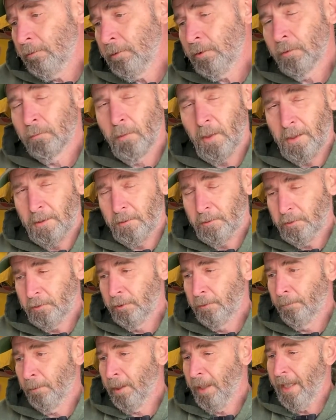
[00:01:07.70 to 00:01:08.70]
to run
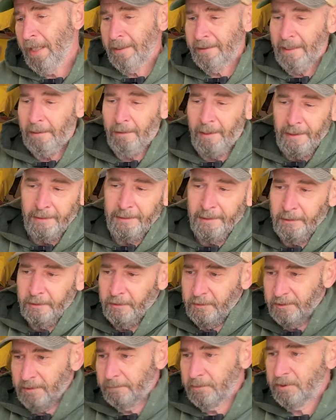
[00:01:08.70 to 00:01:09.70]
super hot. Now I did
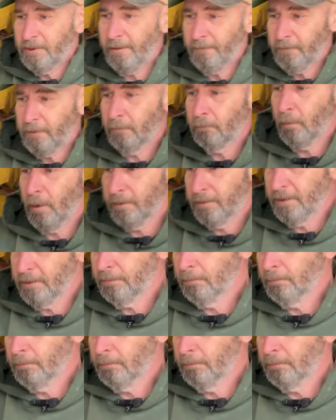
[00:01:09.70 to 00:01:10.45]
some stuff to run this